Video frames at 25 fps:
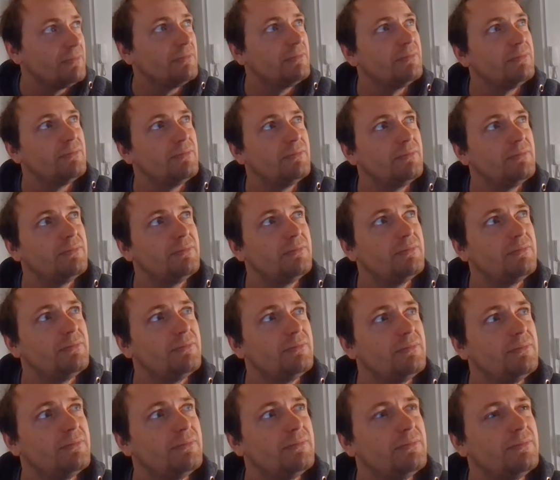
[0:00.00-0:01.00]

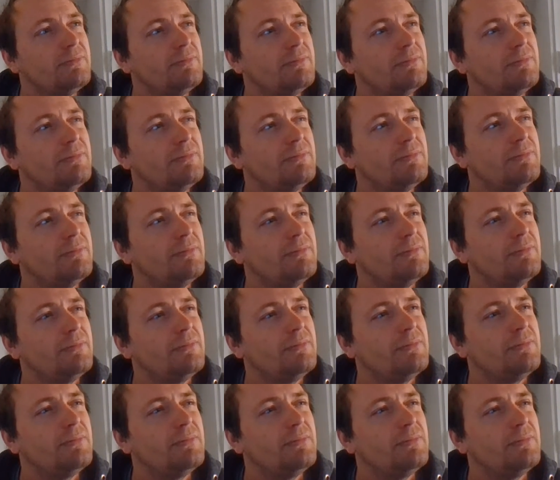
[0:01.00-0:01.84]
(silence)